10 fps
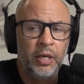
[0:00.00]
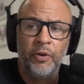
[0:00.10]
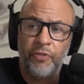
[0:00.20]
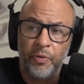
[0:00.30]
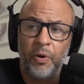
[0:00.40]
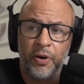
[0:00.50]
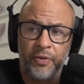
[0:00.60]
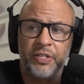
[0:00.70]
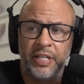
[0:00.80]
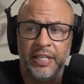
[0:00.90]
From what
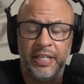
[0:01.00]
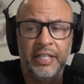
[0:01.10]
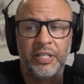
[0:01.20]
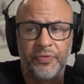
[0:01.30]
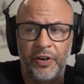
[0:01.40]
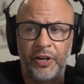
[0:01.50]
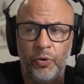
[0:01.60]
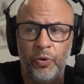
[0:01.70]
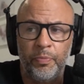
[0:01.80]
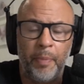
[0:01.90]
I've seen, Ilya is very
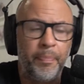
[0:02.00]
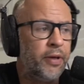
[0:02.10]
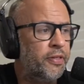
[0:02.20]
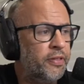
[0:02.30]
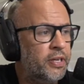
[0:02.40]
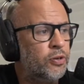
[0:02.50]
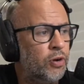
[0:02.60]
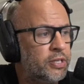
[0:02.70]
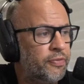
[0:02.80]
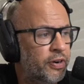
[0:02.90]
good, but both of these
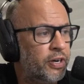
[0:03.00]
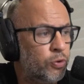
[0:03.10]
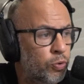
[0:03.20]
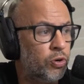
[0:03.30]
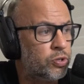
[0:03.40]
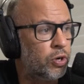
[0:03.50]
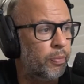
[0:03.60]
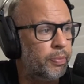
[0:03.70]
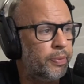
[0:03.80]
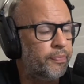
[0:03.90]
guys are very good on
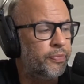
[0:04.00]
top.